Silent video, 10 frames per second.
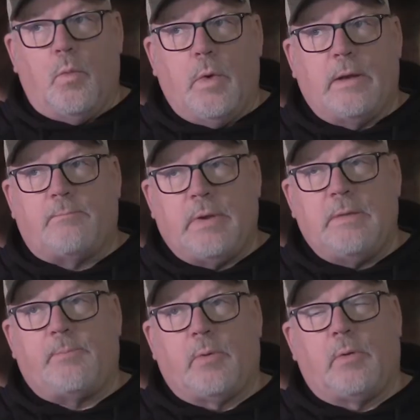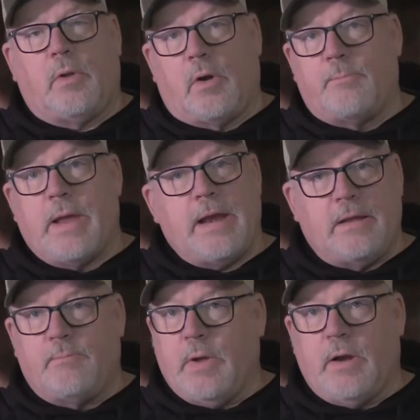When people are
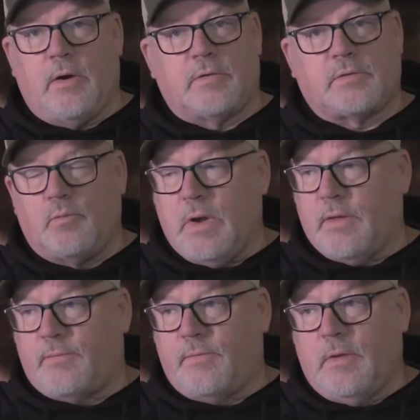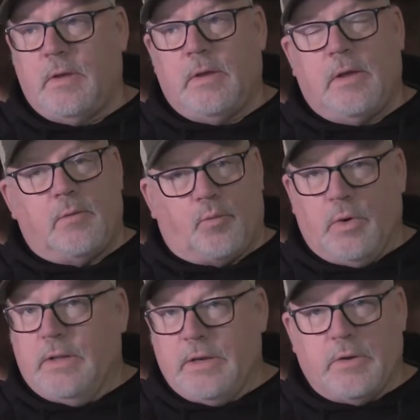baiting bears with
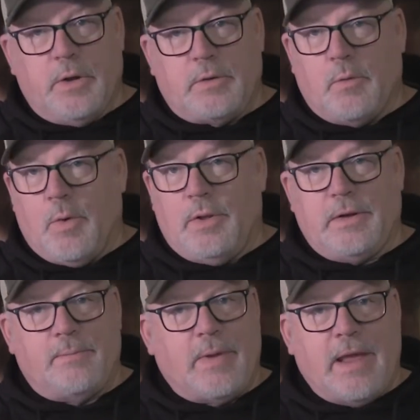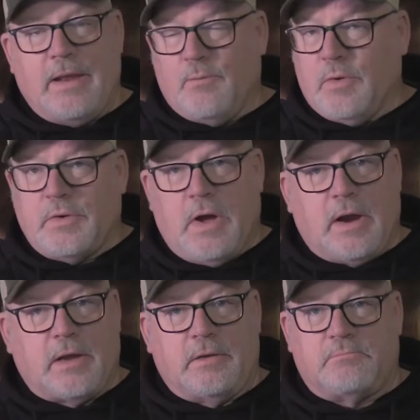really good quality bait, and we're
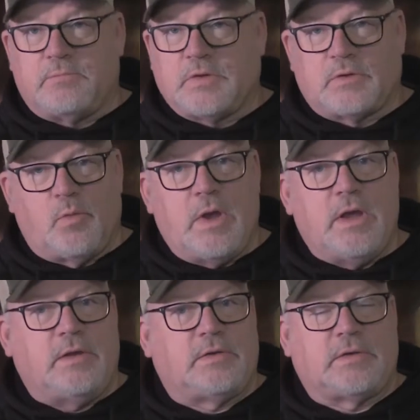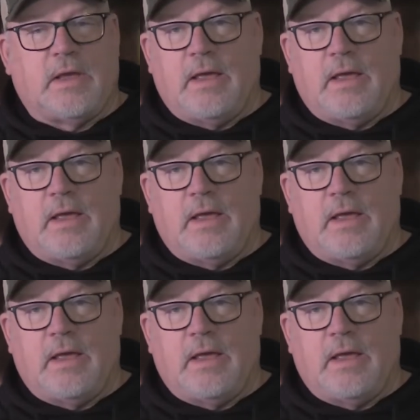talking sweets